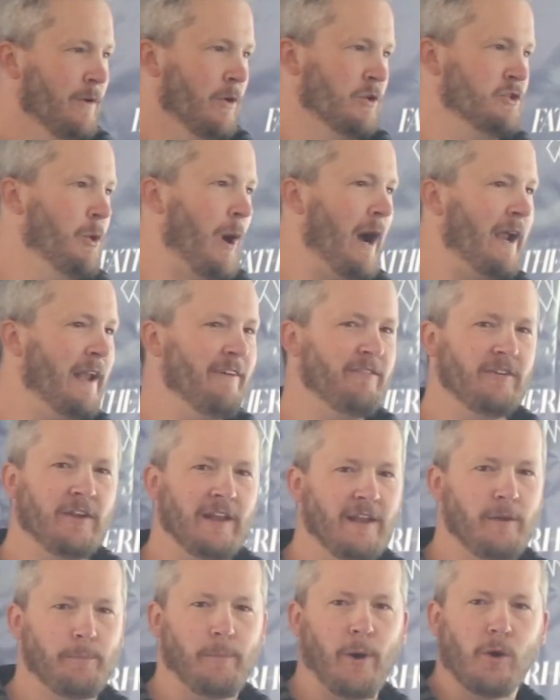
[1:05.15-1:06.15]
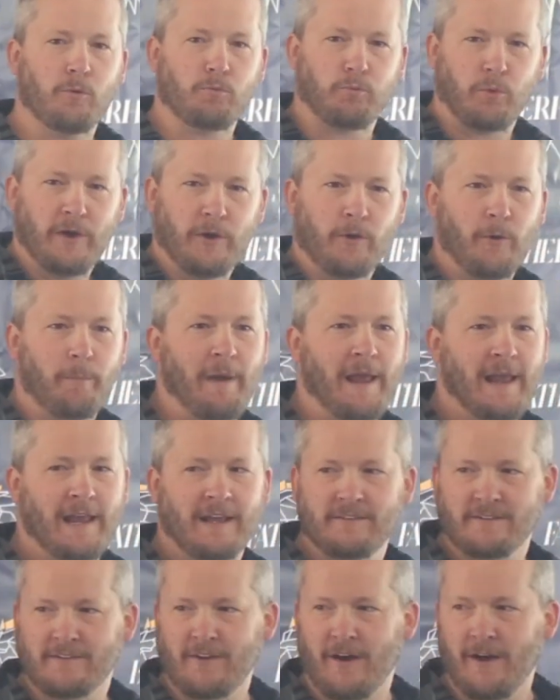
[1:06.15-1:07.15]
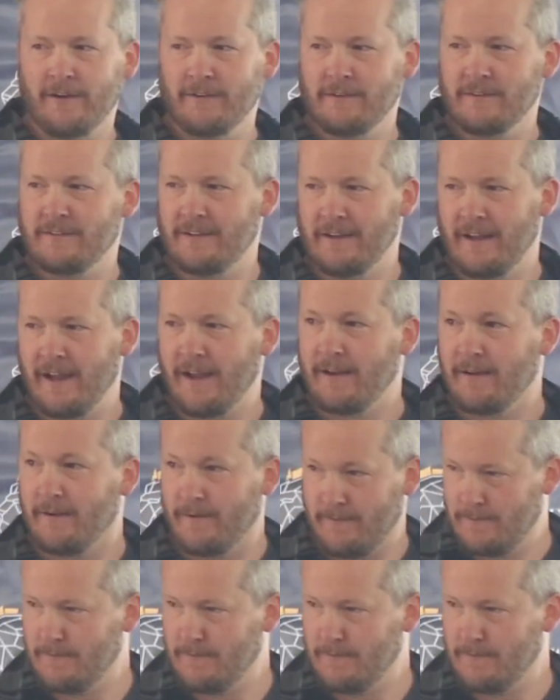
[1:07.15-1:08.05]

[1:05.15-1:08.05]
Or do I even need to put real pants on today?